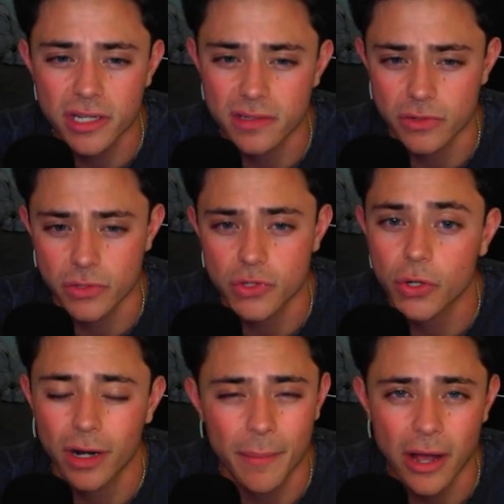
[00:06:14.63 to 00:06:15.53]
because there's a
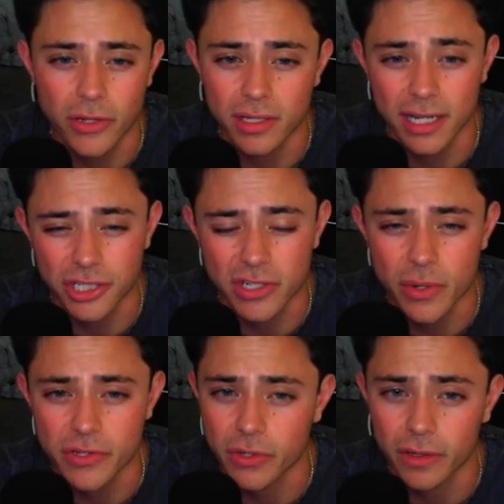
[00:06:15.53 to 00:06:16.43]
certain amount you can actually do
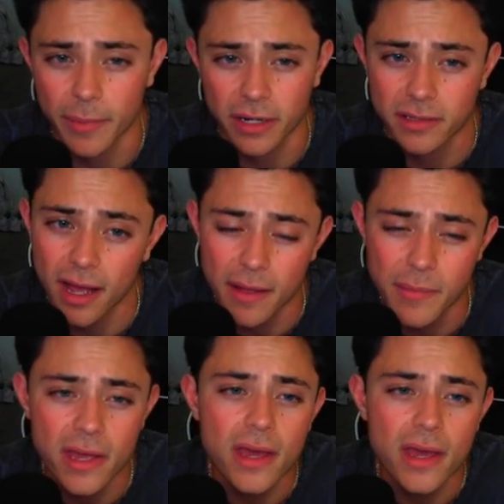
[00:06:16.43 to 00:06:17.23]
at a certain amount of time.